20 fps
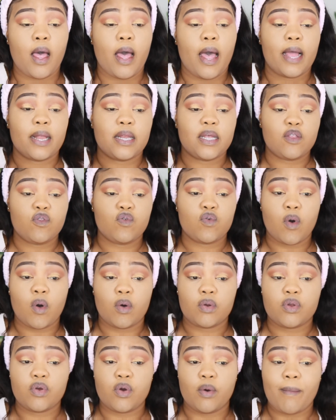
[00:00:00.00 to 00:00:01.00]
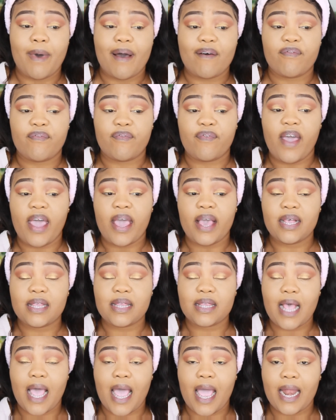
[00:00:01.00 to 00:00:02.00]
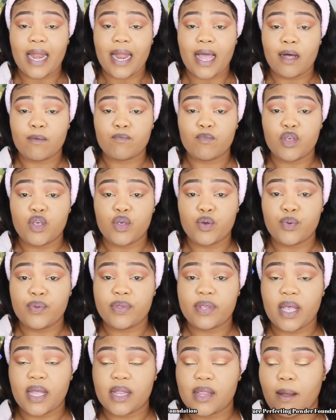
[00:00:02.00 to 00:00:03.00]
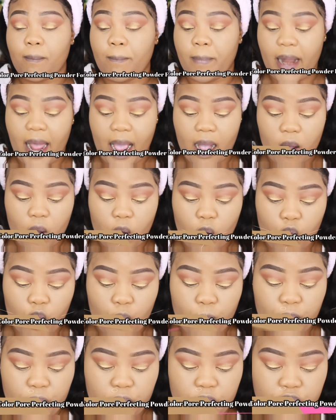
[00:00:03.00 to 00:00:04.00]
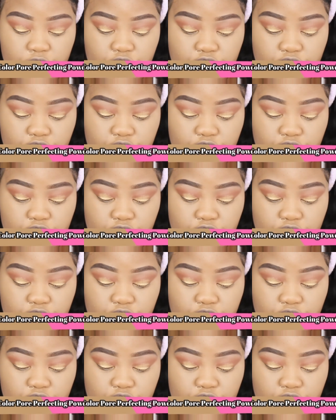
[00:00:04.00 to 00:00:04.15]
I need to contour my face, and I'm using the Black Opal